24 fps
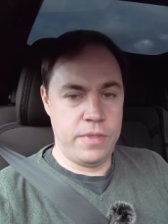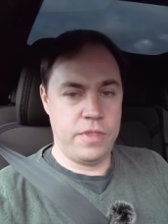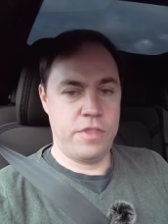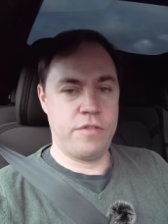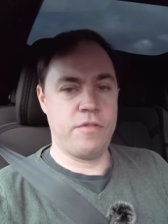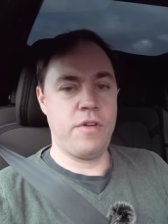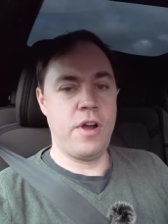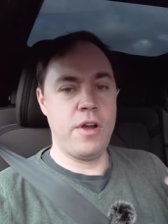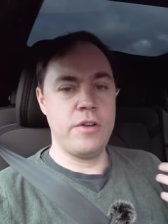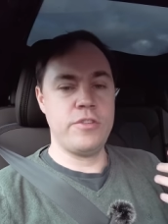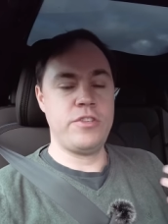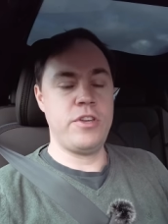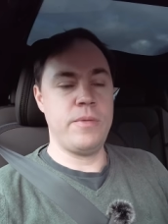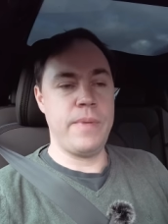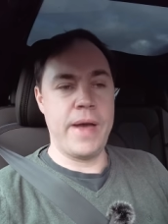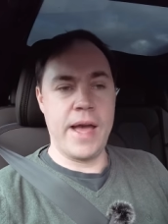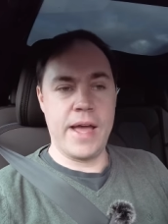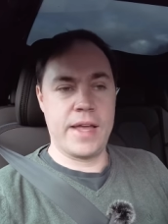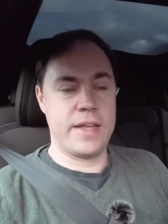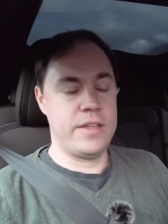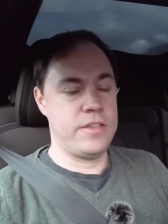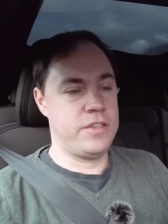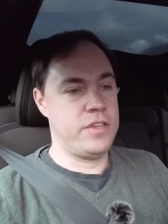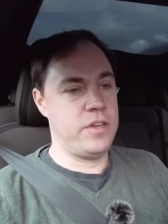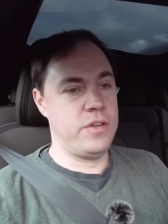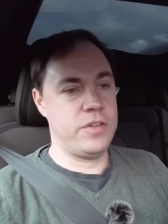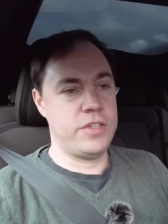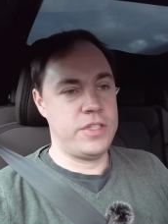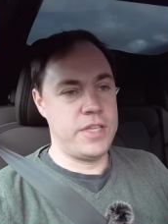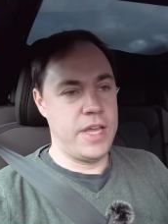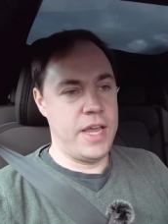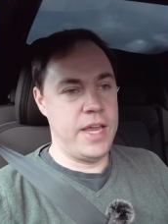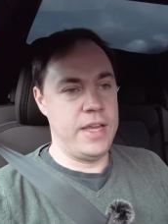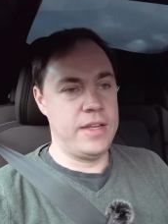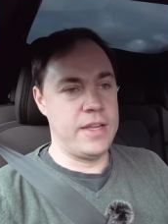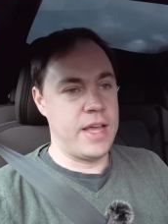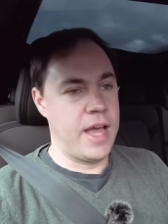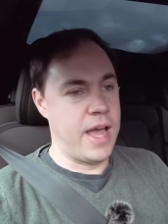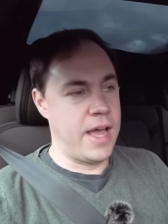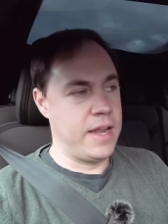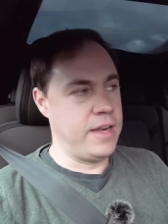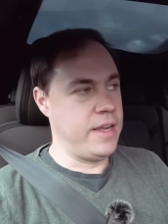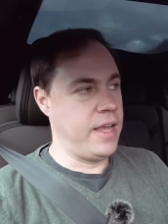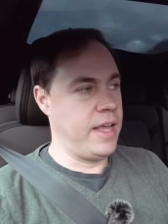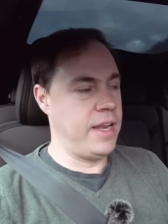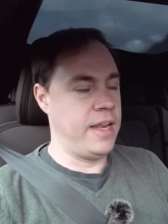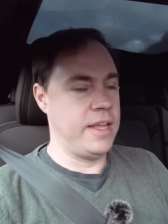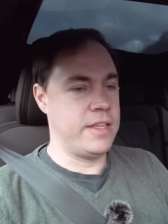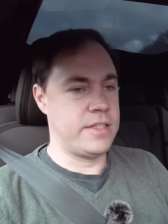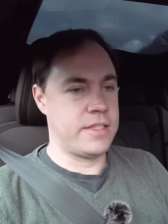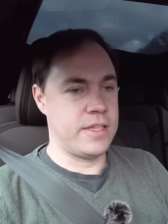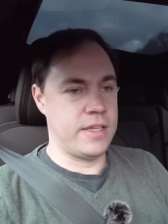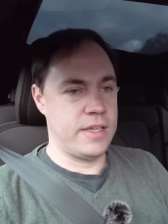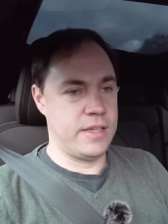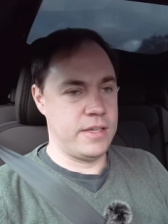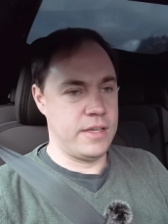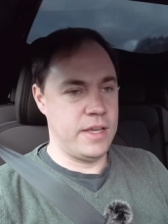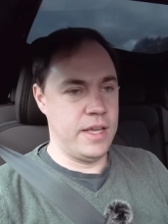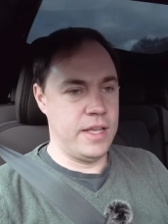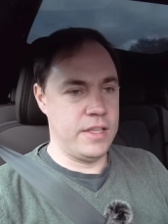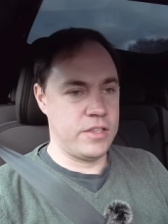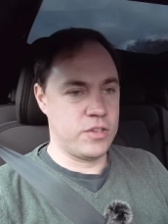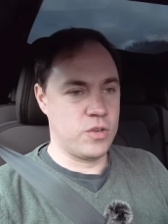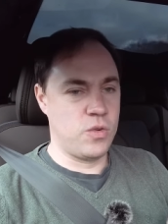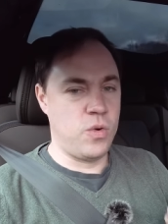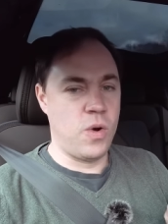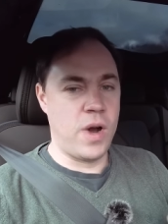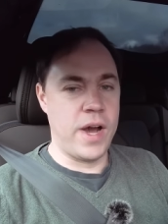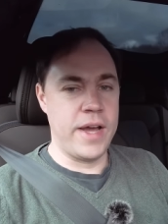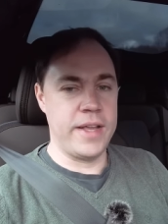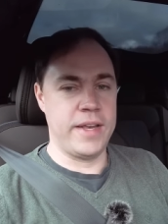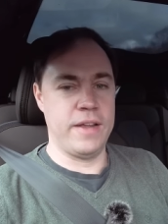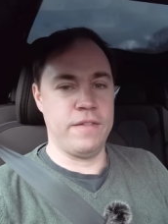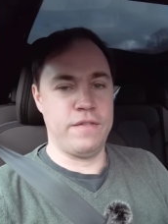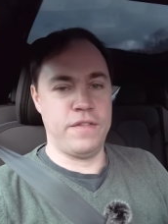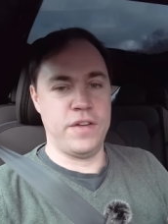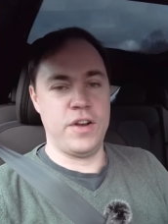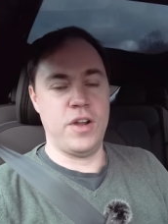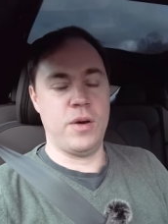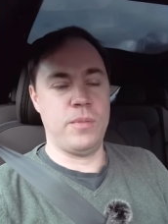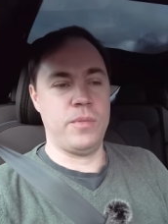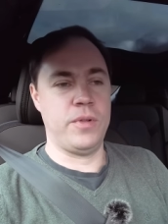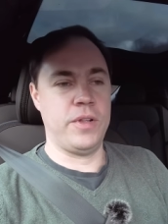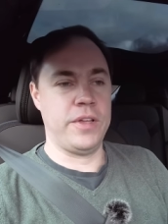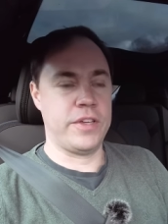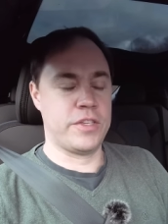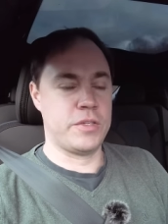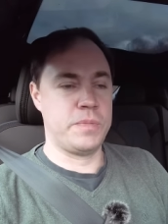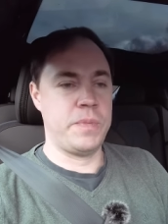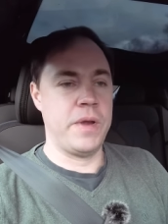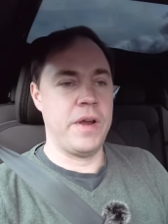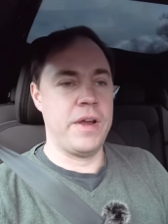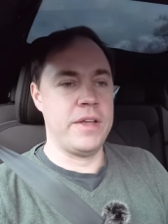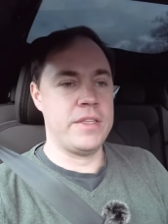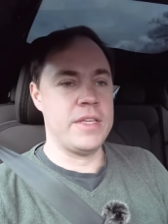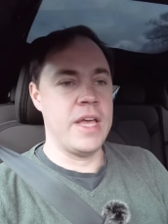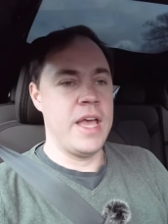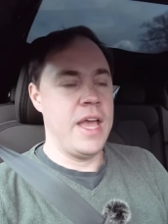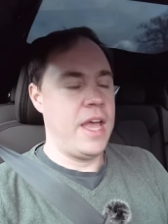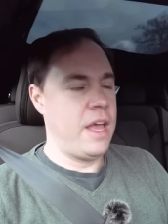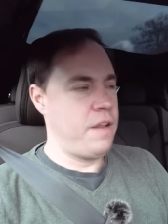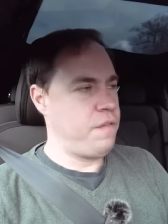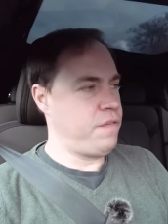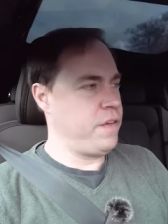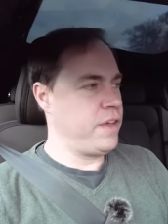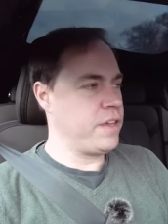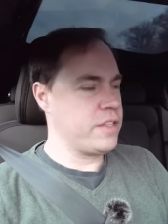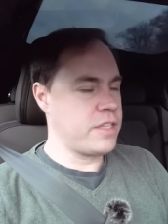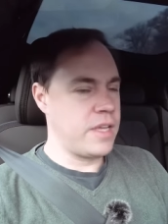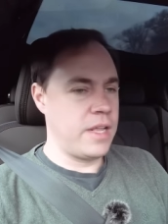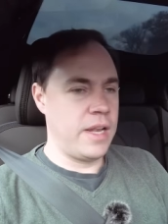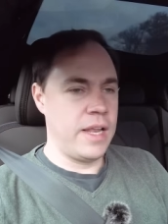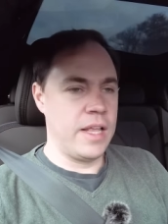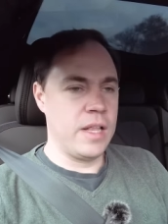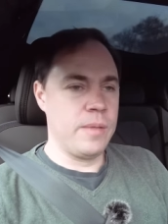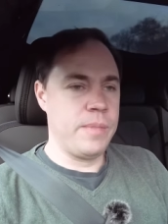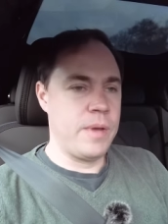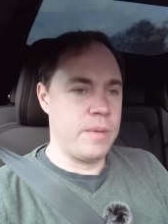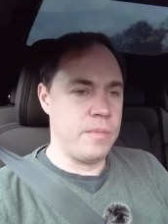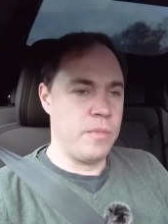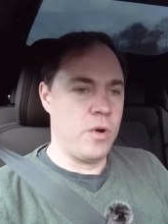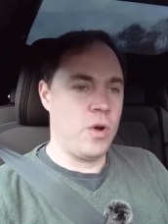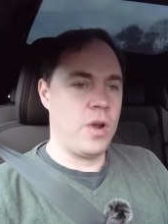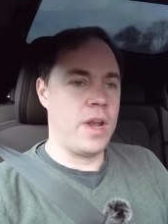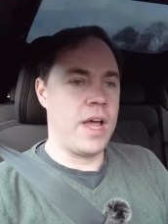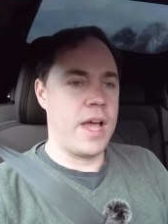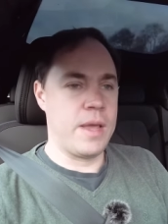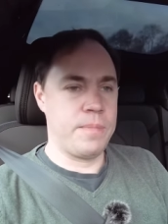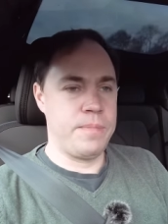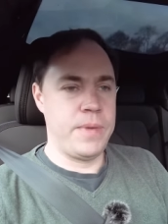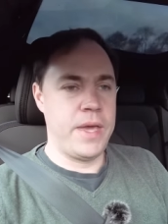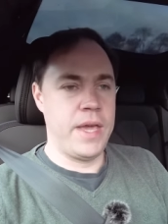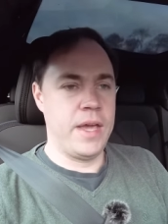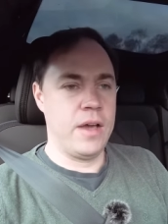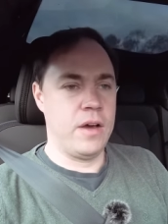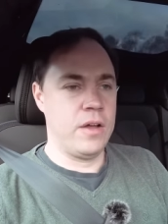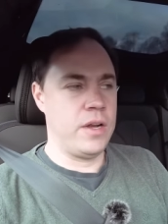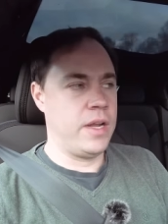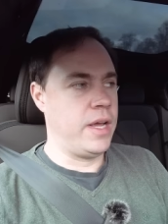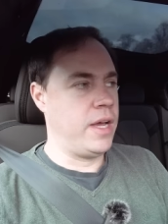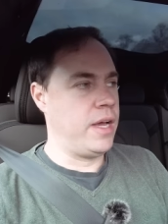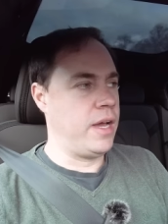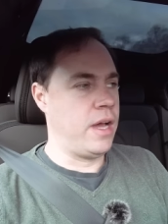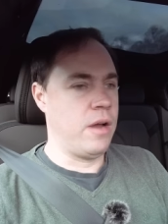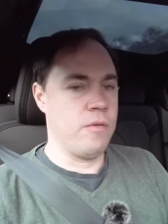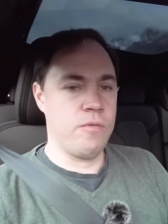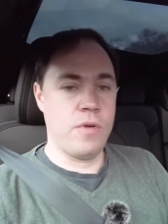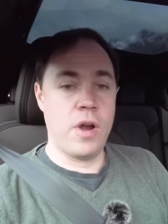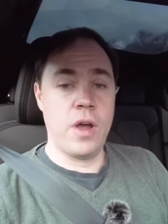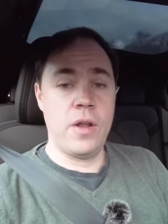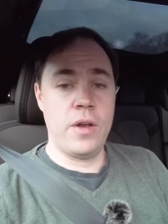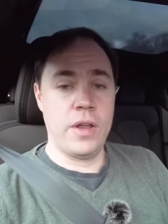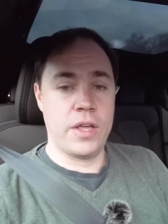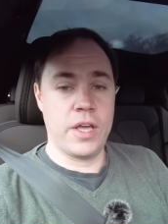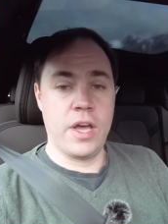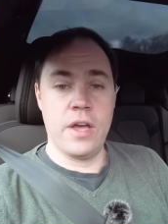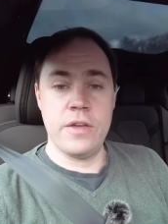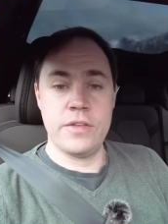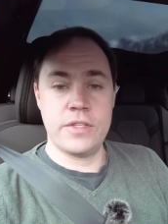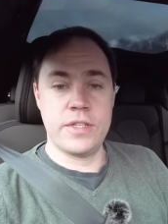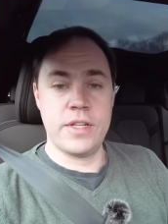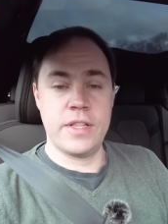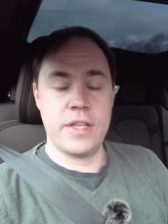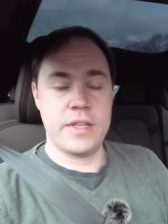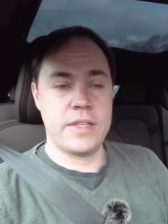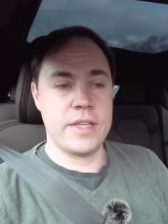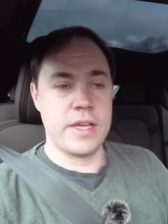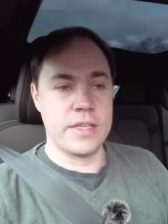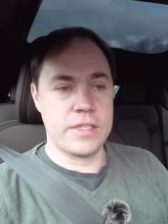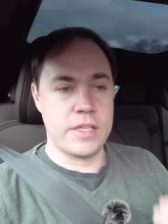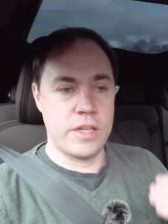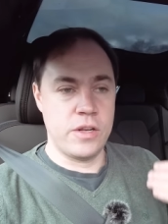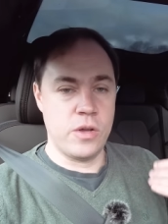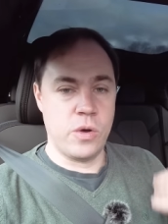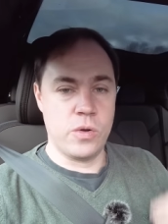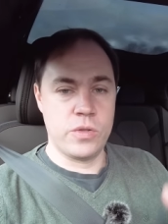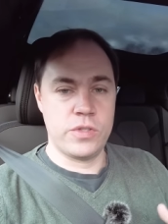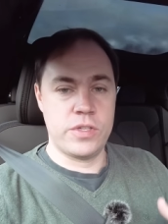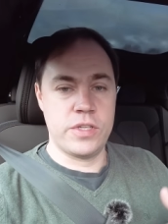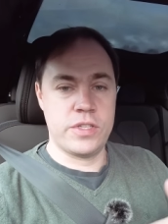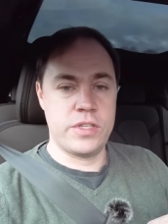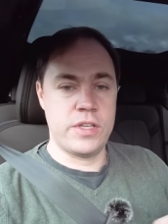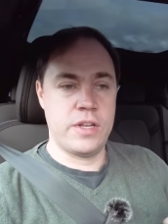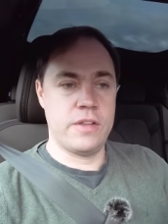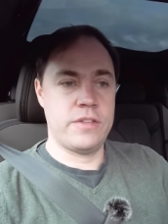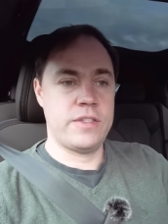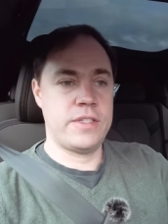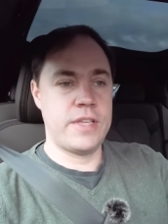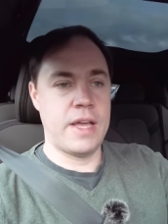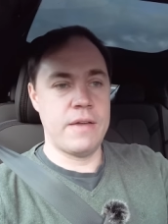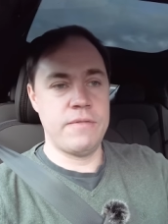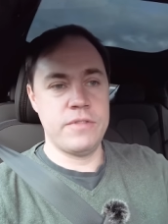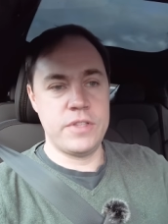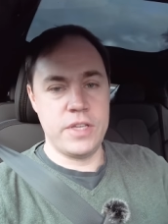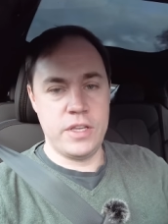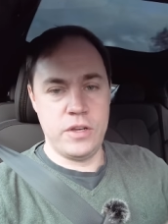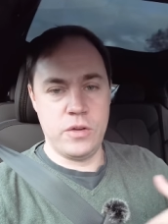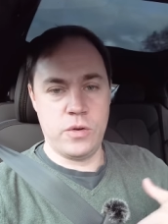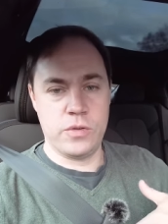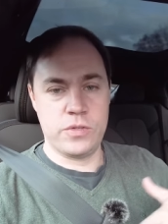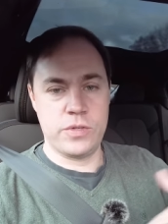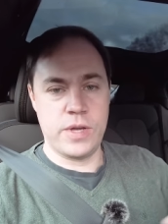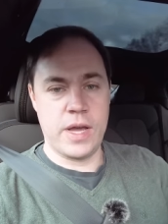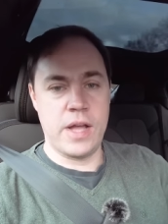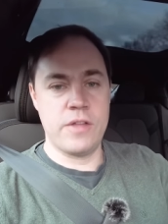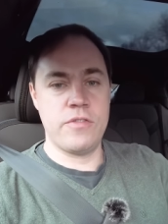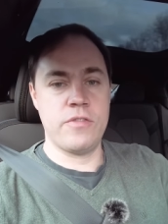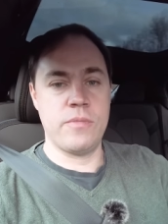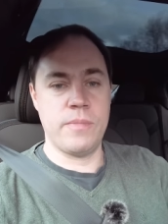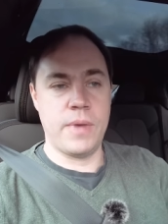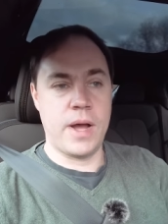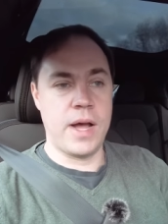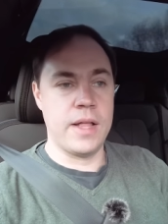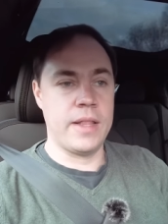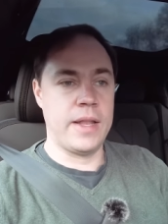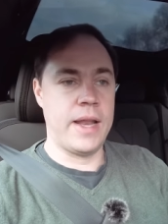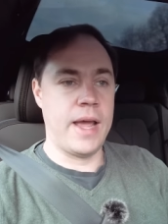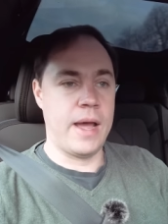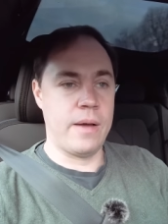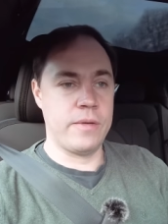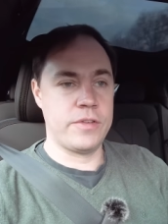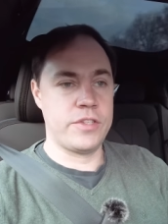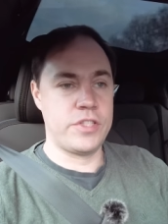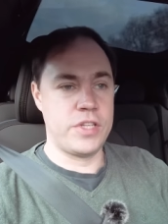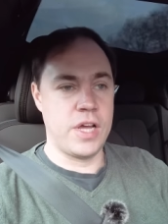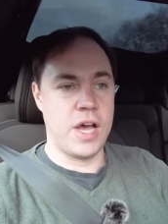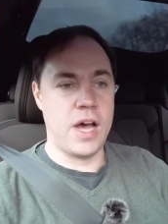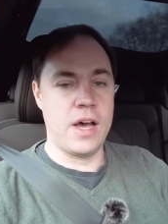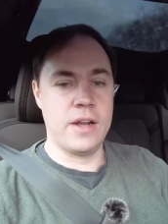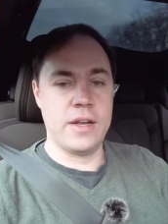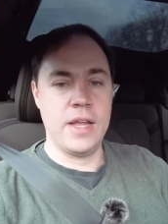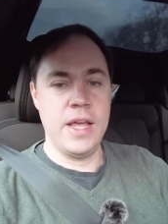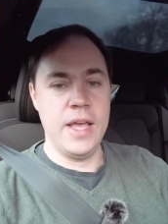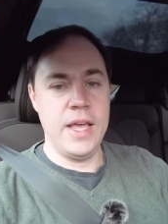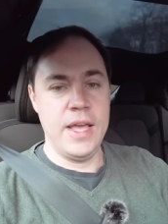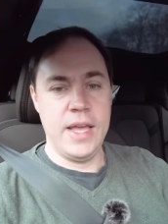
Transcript: throws you back into your seat, and it is it's quite a phenomenal experience. It feels a little bit more like being on a, a roller coaster that does a naught to sort of seventy, naught to one hundred mile an hour start